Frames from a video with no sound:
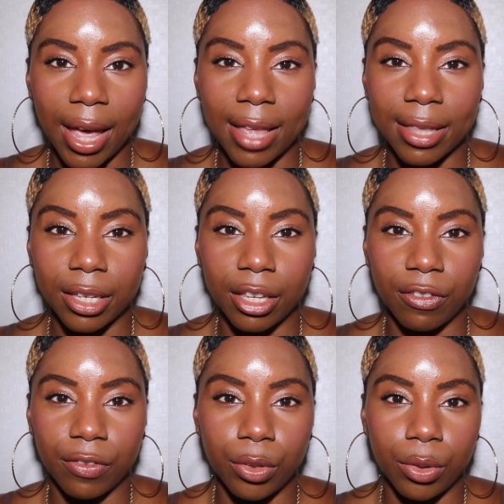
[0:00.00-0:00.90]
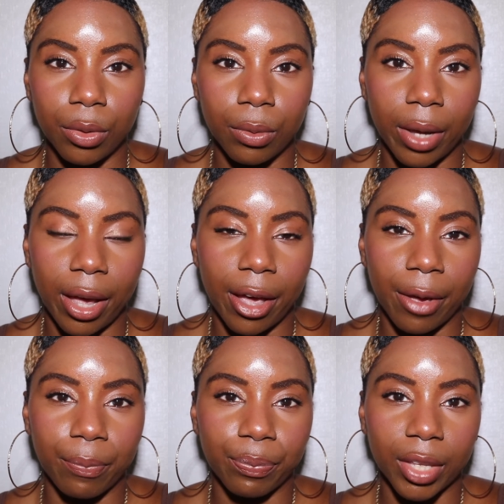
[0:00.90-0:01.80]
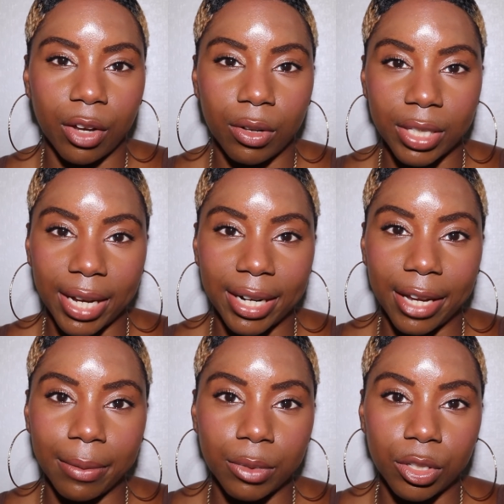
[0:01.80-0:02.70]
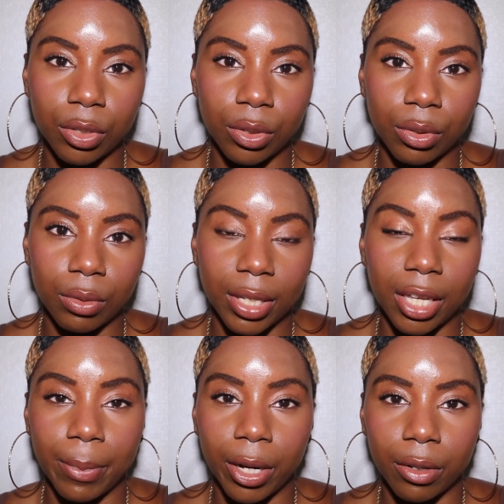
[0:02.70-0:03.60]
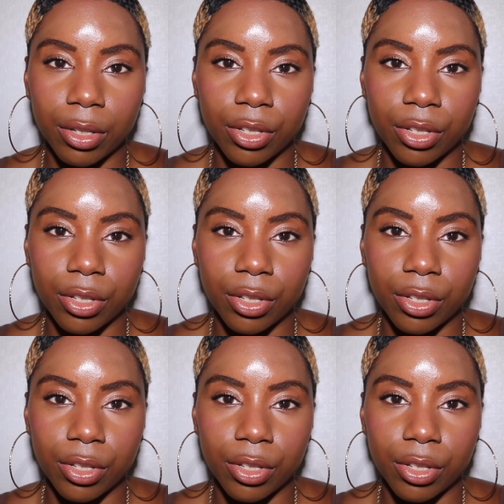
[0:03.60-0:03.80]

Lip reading: and they give you contact name to email.